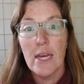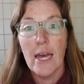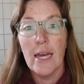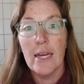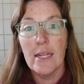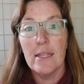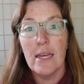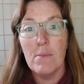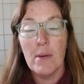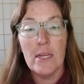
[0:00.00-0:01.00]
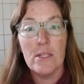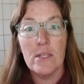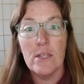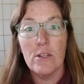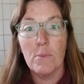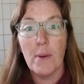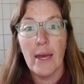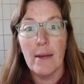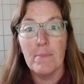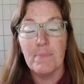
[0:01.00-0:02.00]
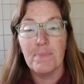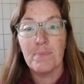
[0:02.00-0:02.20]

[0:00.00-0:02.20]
and they may see your pet.